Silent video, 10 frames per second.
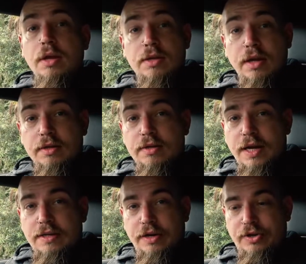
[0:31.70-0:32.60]
So
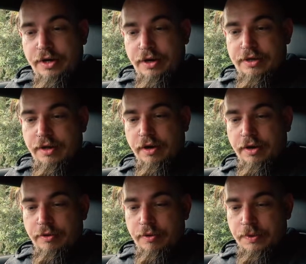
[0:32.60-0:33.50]
inside's actually nicer than
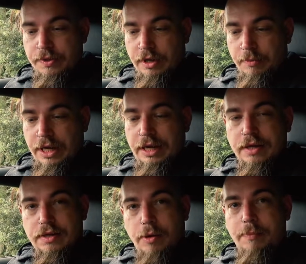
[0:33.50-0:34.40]
I thought it was going to be.
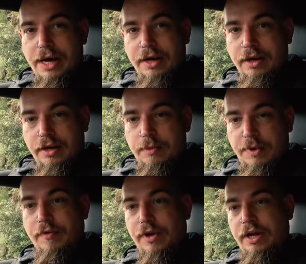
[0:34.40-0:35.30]
It's not marketed to
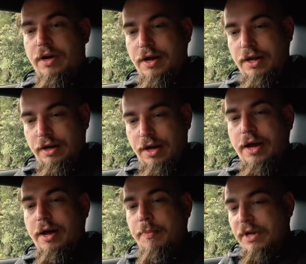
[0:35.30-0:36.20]
be a really high-end
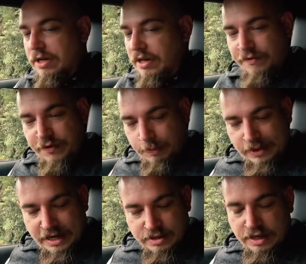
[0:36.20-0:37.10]
car, but it doesn't feel
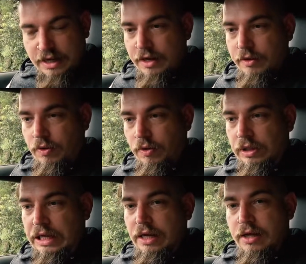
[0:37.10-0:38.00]
plasticky at
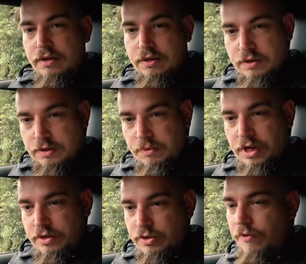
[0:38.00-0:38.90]
all. It's got some
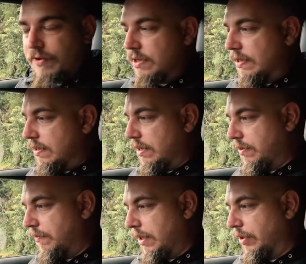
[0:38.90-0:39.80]
nice surfaces, it's
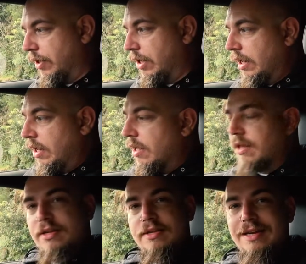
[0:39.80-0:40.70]
actually really good.
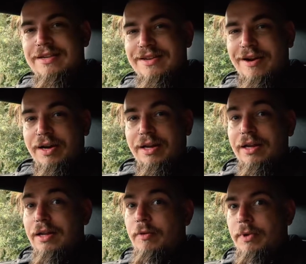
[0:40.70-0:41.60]
The seats are a
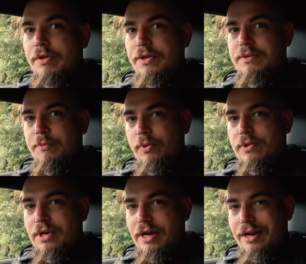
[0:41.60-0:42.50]
little bit on the small
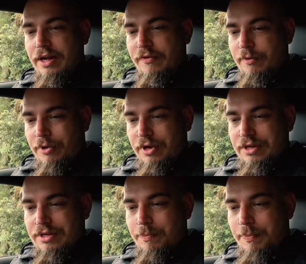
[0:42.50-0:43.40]
side, if I'm
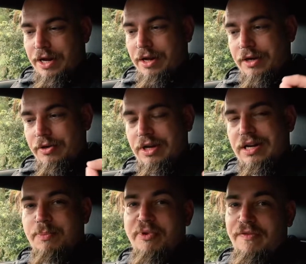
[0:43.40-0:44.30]
honest, but I do
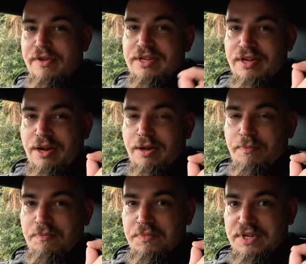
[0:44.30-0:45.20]
need to preface that
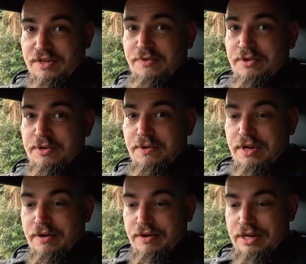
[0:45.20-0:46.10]
I'm 6'2" and
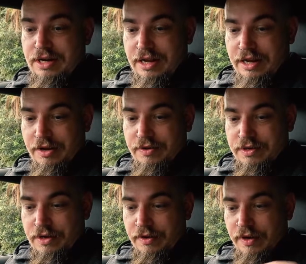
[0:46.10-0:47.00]
110 kilos,
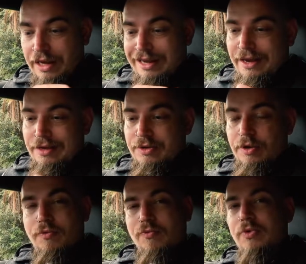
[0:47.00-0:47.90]
so it's
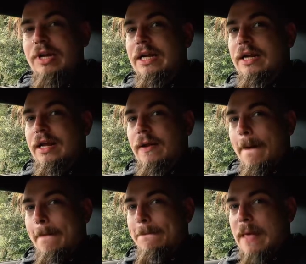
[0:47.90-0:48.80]
not really
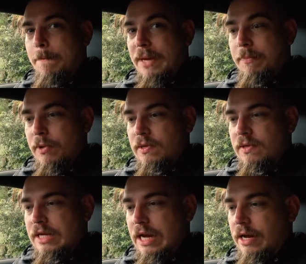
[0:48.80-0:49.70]
a big
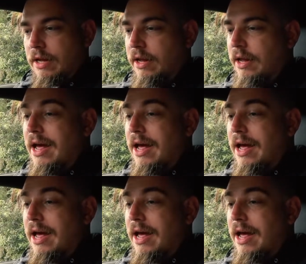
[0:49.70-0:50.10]
person's car.